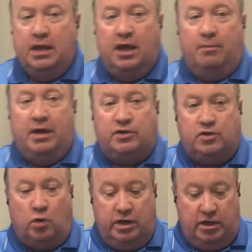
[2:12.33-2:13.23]
And about
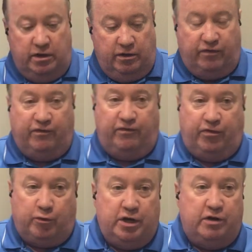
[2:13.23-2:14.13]

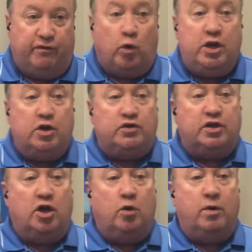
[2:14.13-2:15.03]
23 or 4 years ago,